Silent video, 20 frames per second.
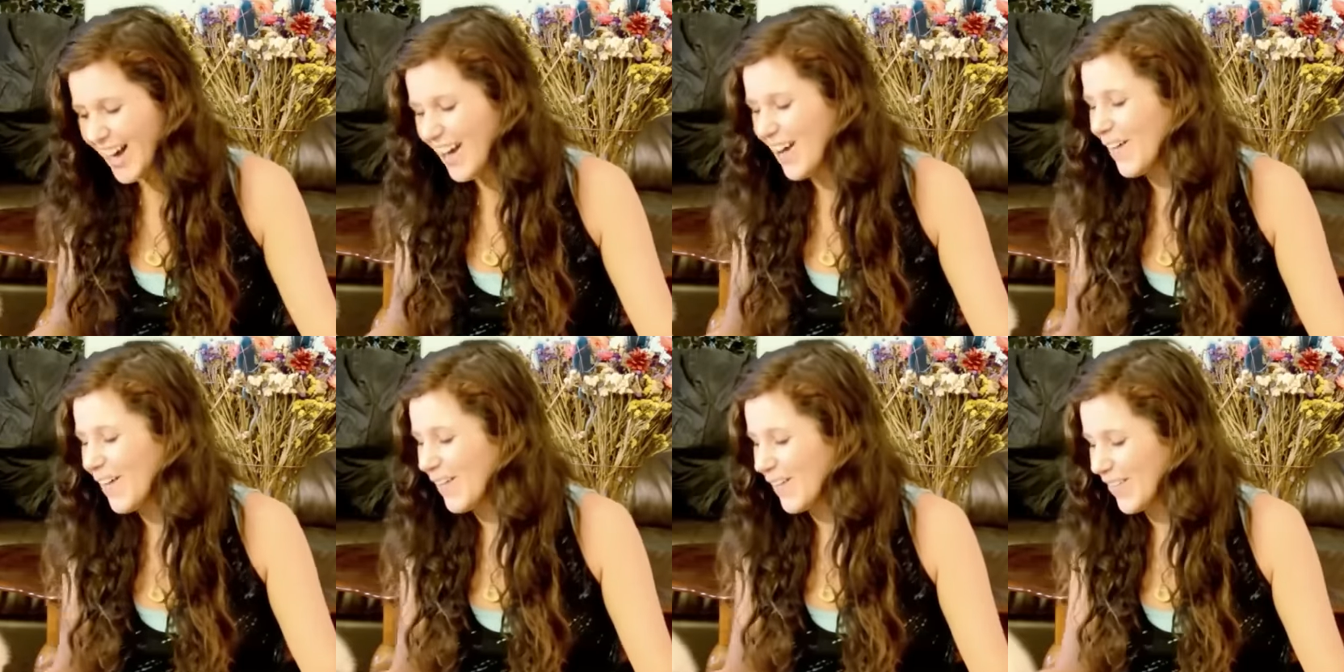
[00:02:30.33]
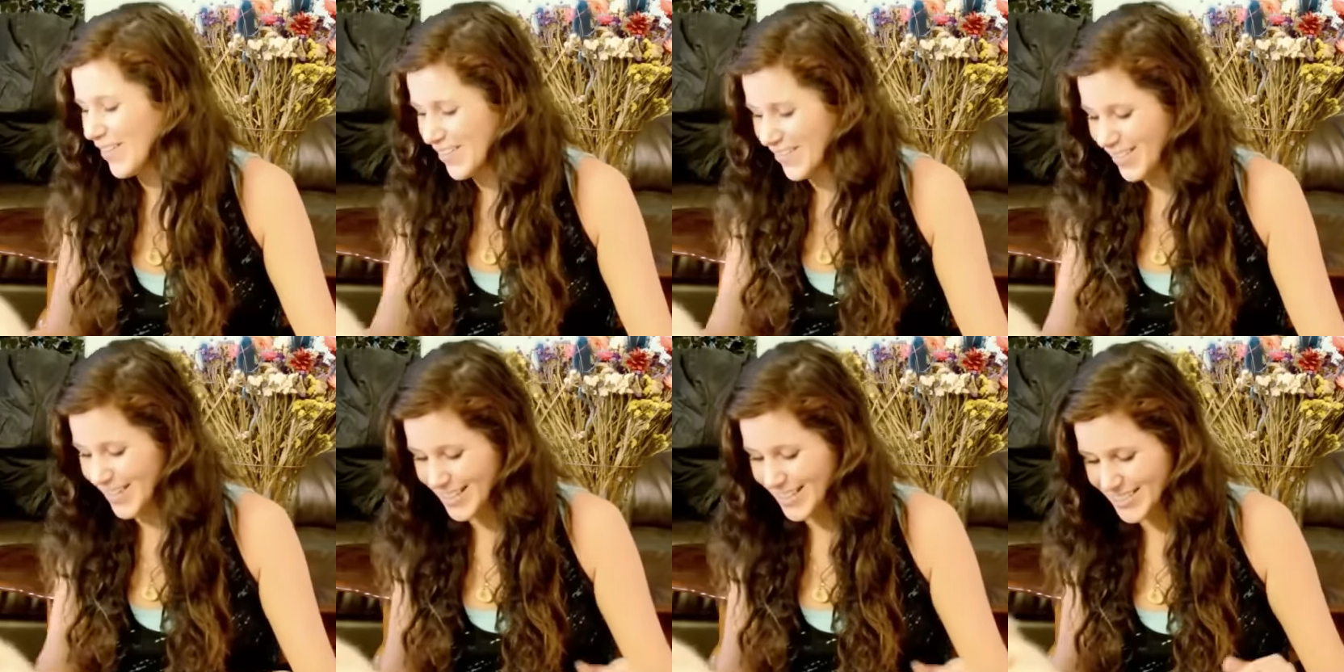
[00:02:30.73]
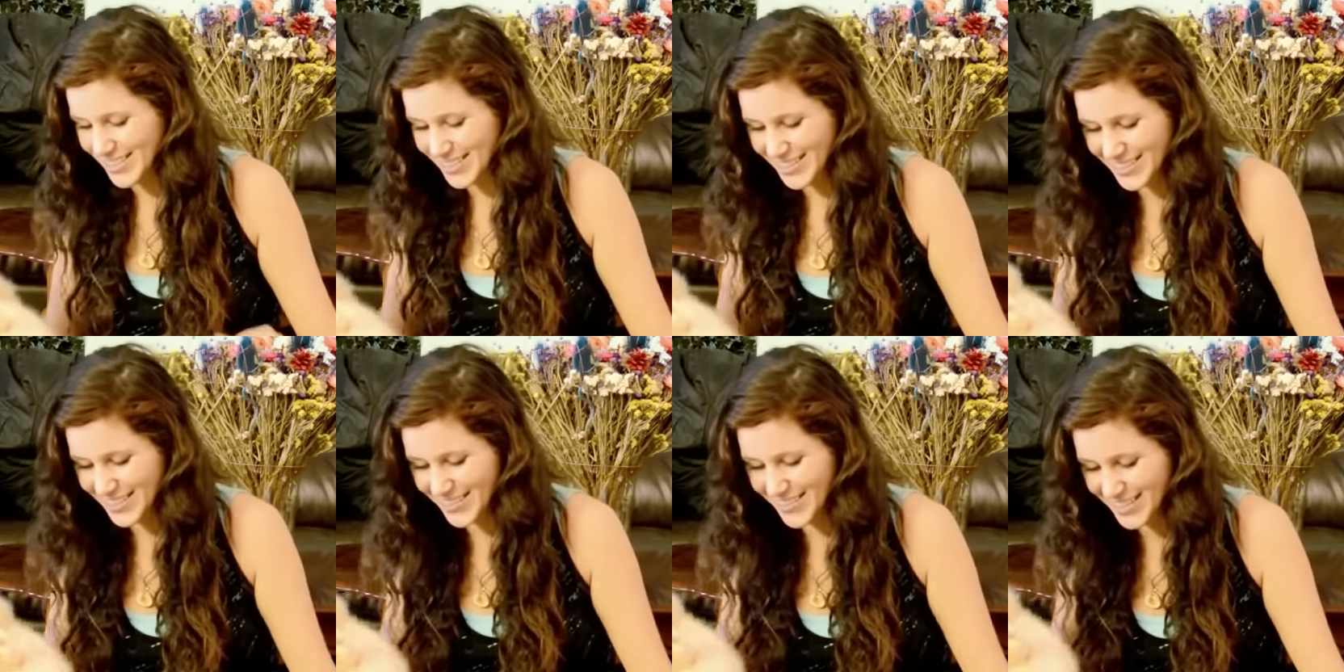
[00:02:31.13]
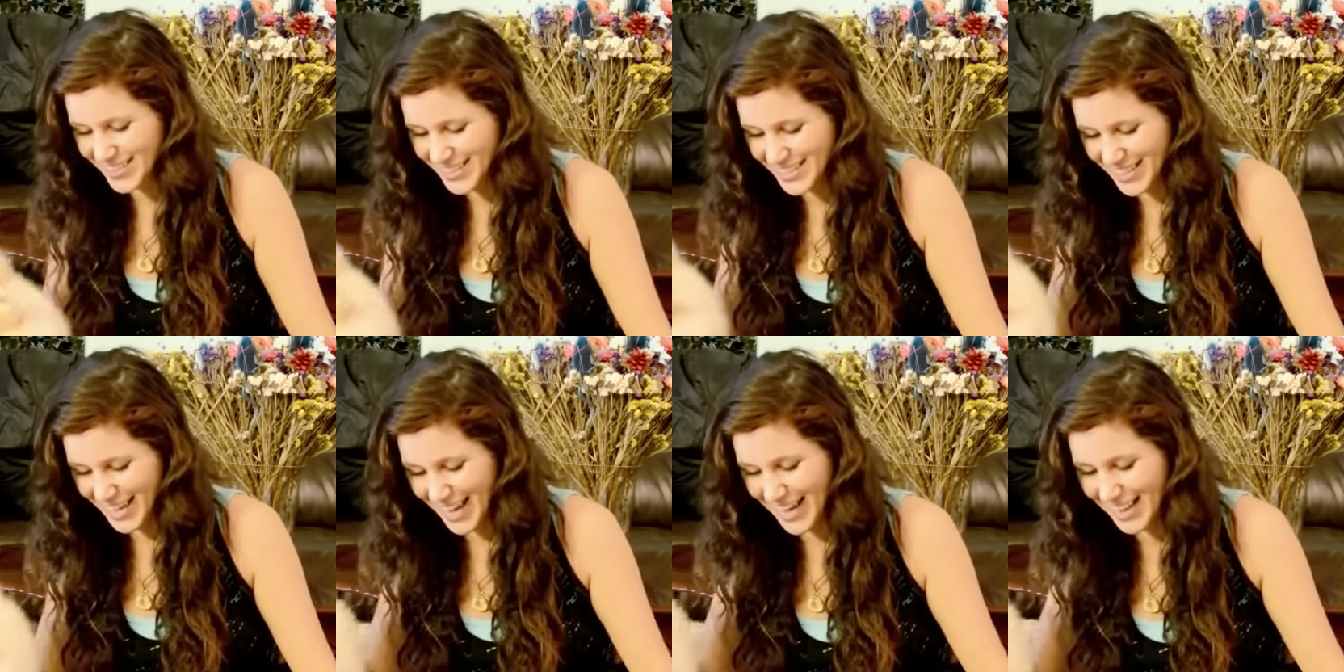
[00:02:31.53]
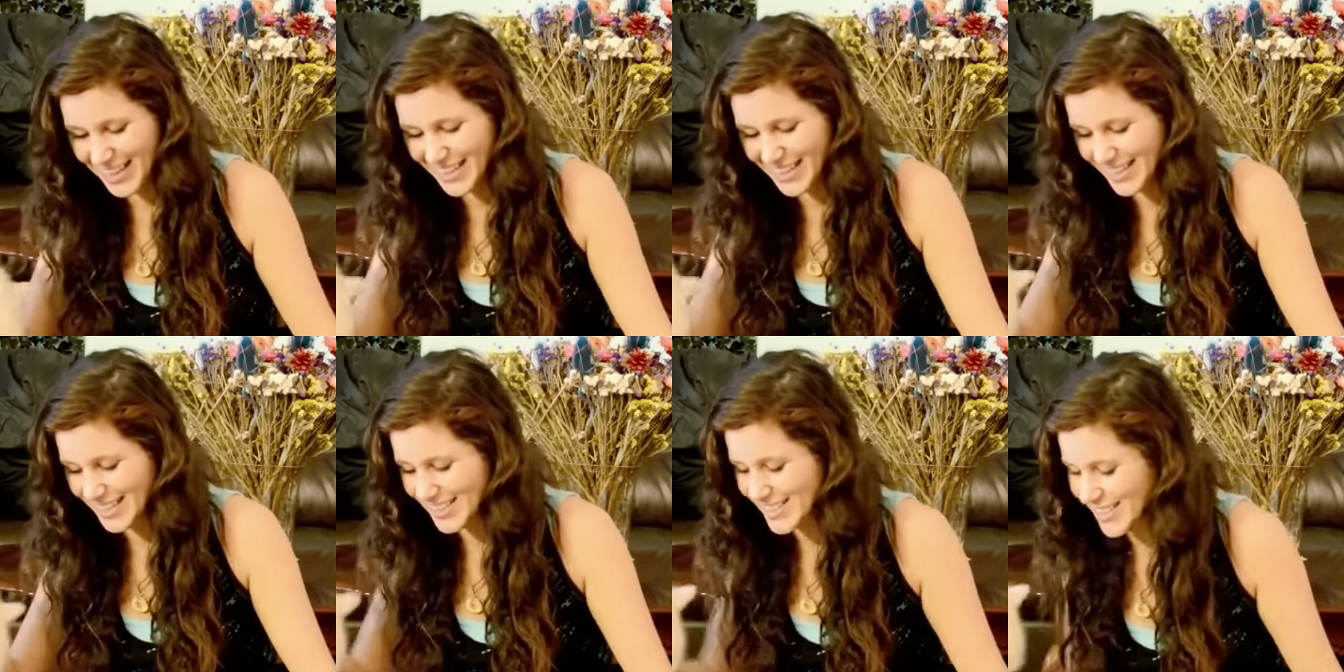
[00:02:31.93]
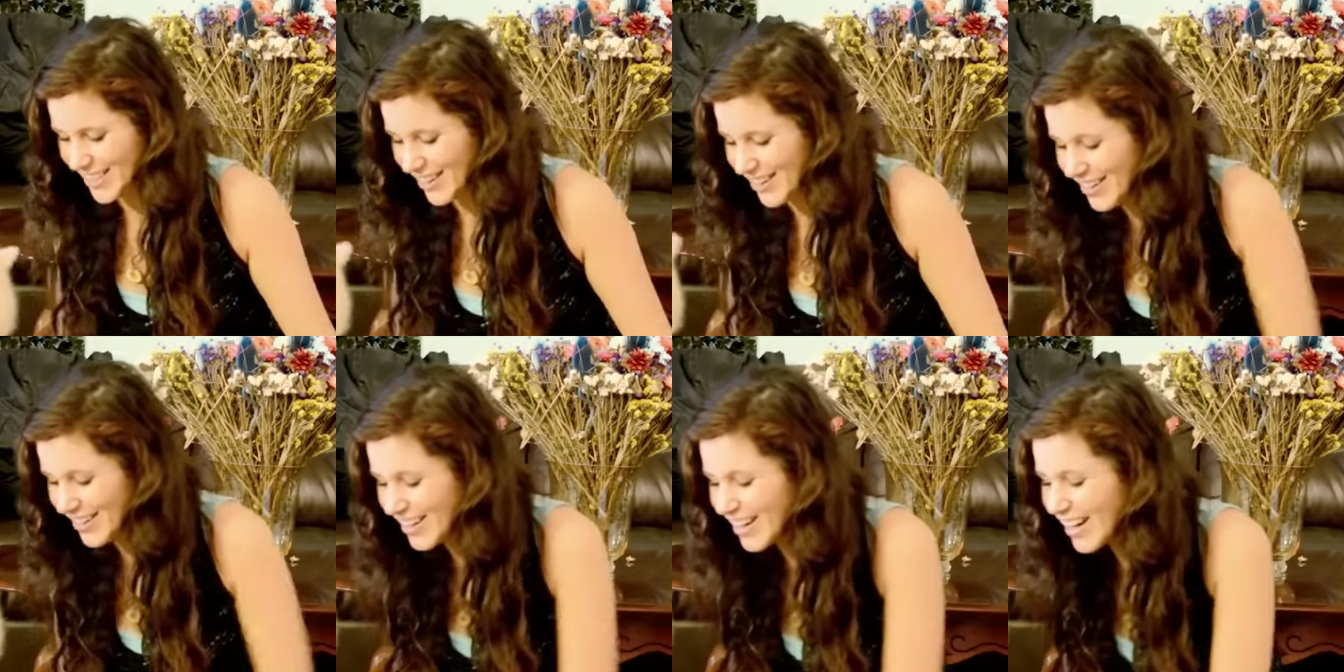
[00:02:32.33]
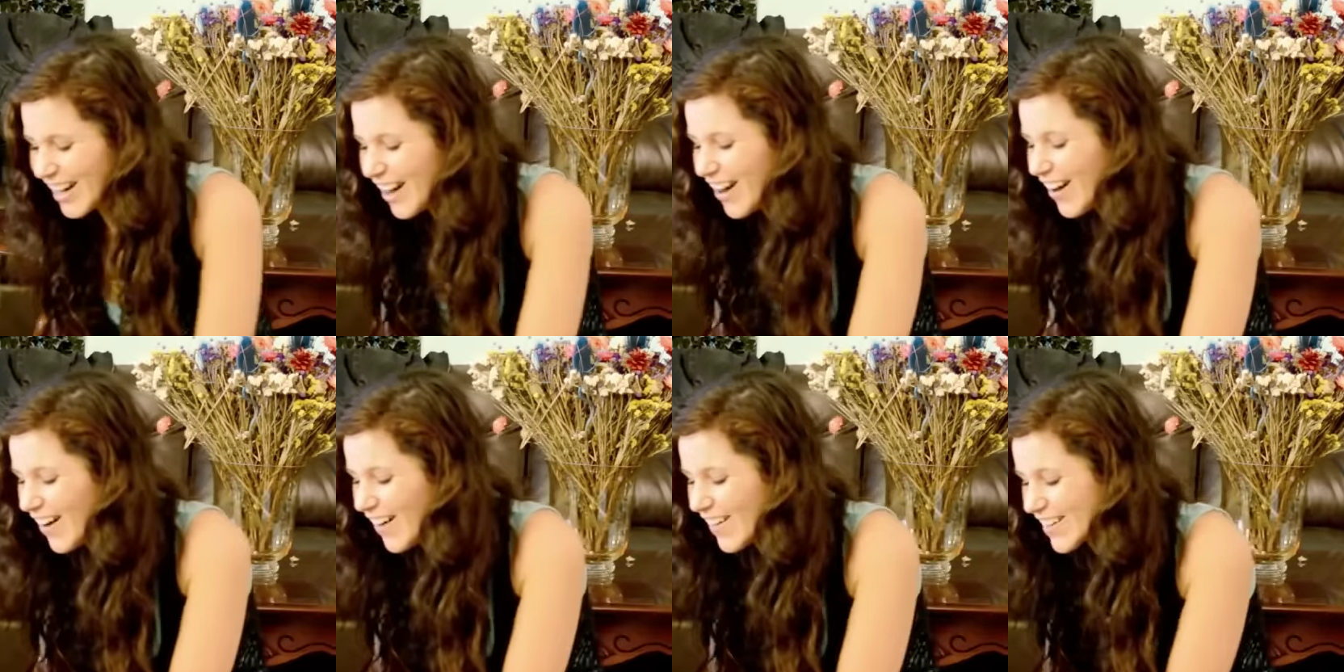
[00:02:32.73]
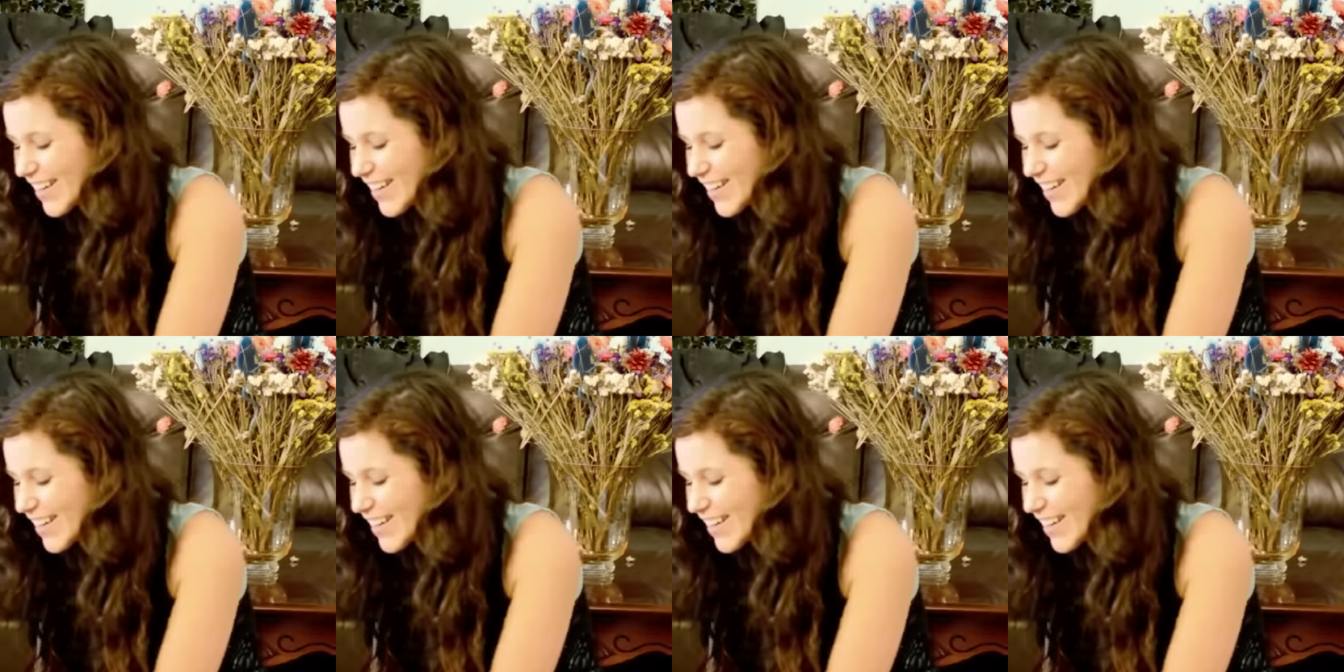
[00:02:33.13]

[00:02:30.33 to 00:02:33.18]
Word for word: and the level of happiness I feel much more